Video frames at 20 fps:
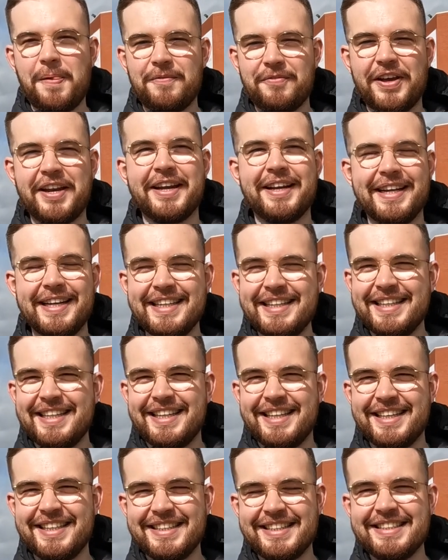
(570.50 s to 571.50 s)
We spoke about
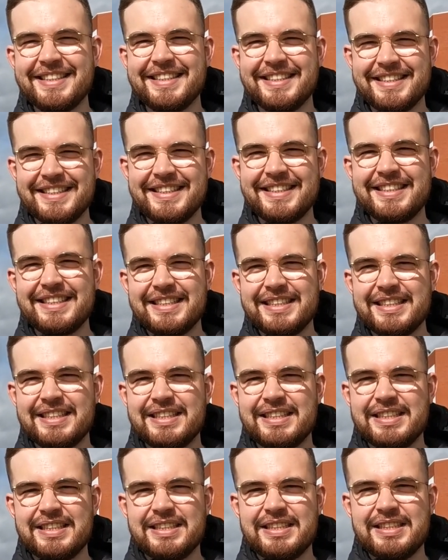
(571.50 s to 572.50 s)
the squad. Are you happy
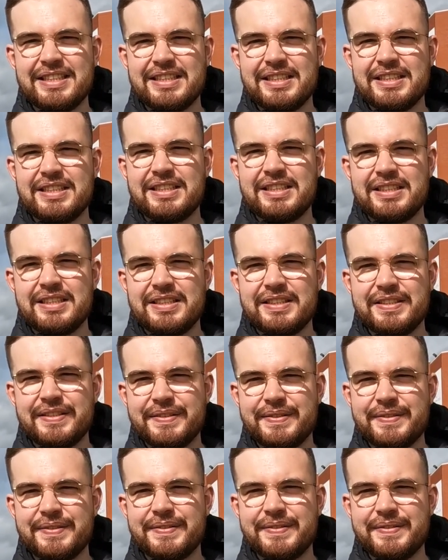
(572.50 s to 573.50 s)
that he's a
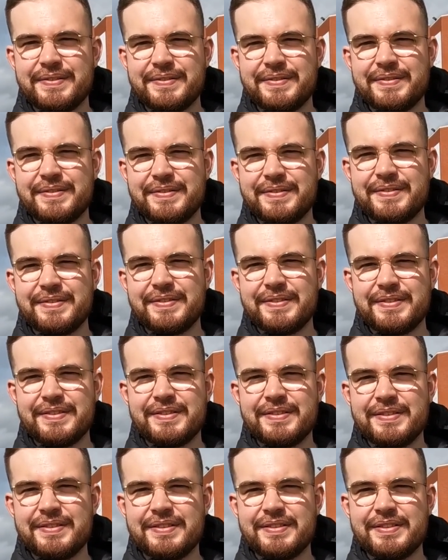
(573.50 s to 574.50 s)
level of
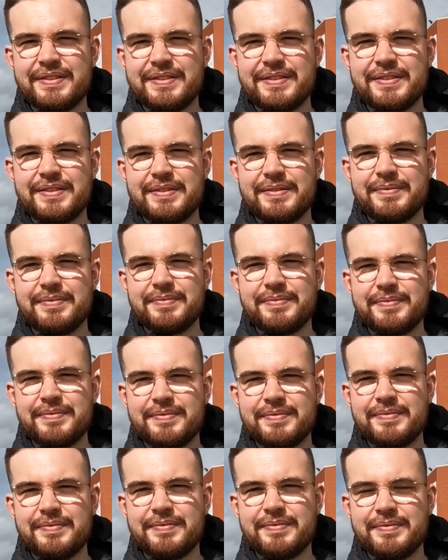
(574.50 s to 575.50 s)
manager you'd want
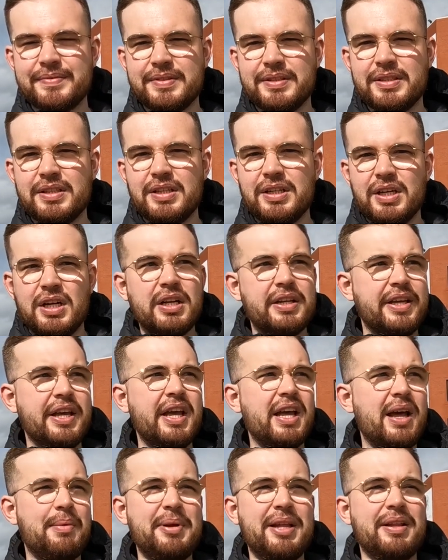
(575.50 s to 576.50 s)
in the Champions League?
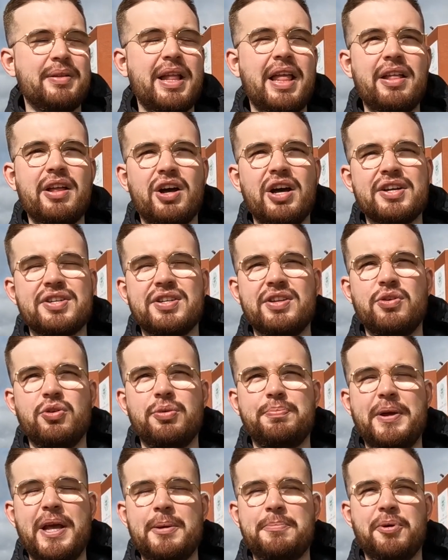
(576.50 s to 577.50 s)
Yeah, I mean, listen,
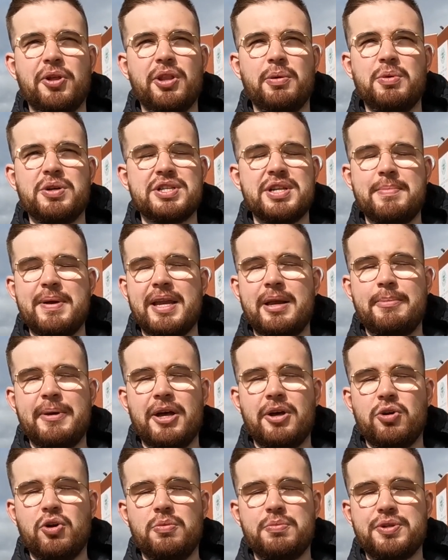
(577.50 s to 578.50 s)
on paper there wasn't many
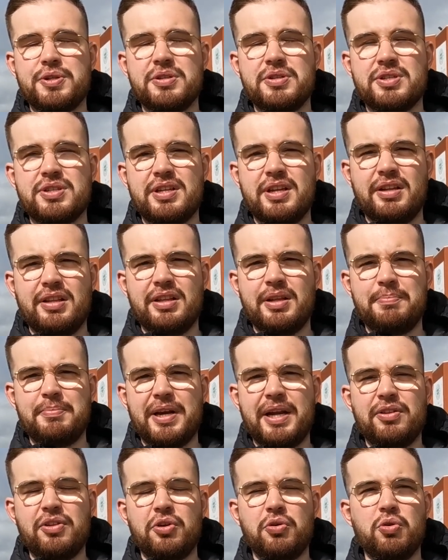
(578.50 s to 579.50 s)
better options than
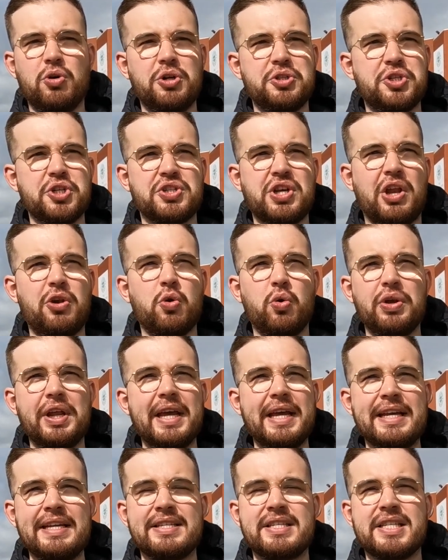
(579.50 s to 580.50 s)
Brendan Rodgers. I know
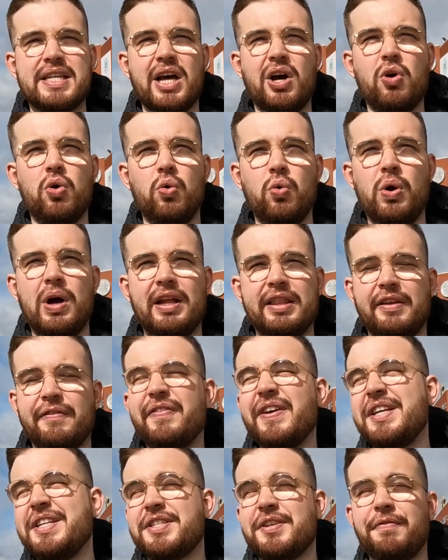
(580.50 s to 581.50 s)
that he's still a
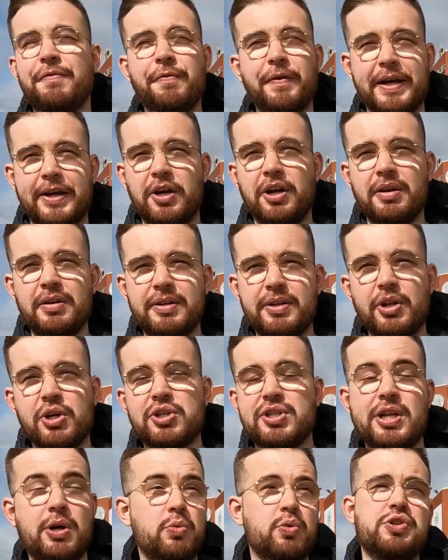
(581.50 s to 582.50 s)
divisive figure.
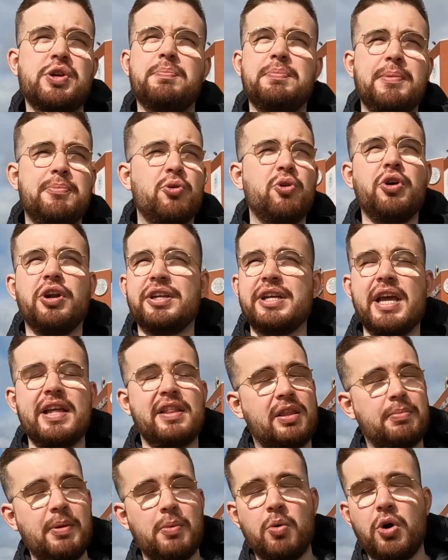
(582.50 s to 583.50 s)
There's still some people who are
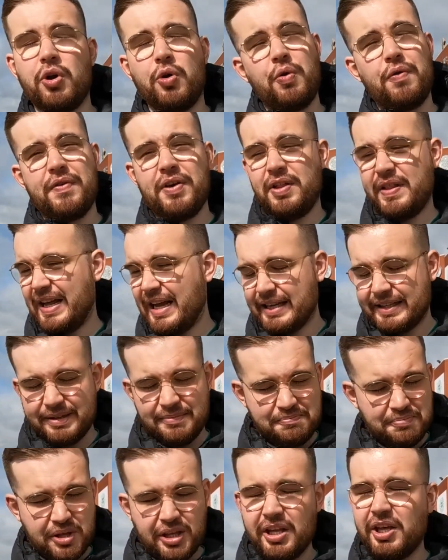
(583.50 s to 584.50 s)
yet to be won over, and I
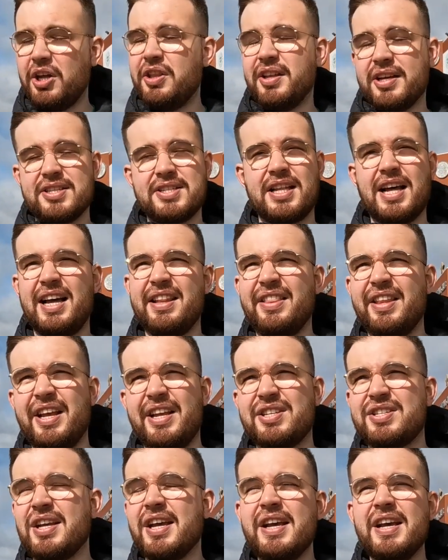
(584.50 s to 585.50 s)
completely understand
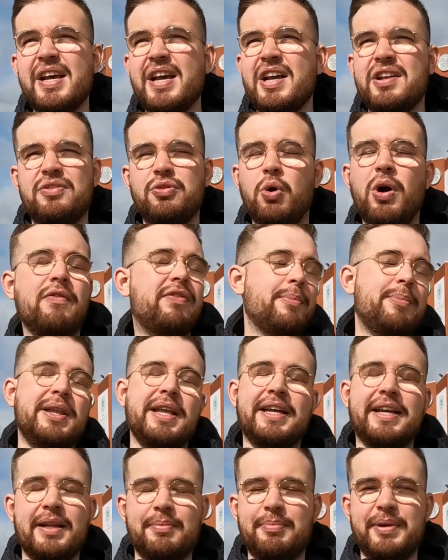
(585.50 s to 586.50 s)
that. Not
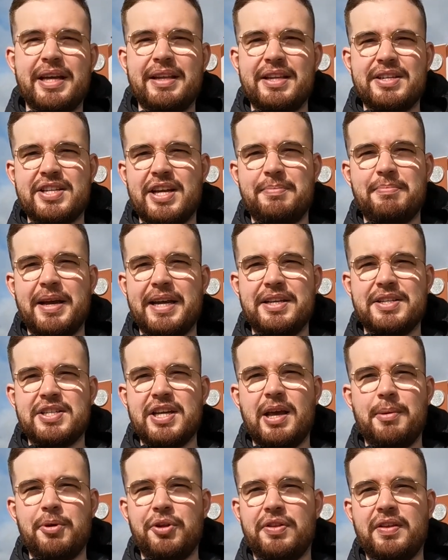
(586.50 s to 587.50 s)
everybody can be in the same
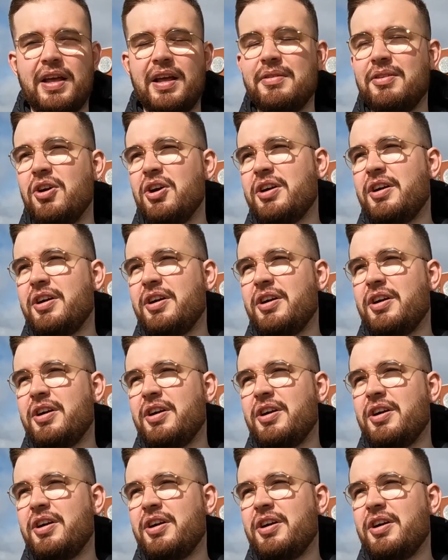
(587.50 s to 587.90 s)
mindset about it.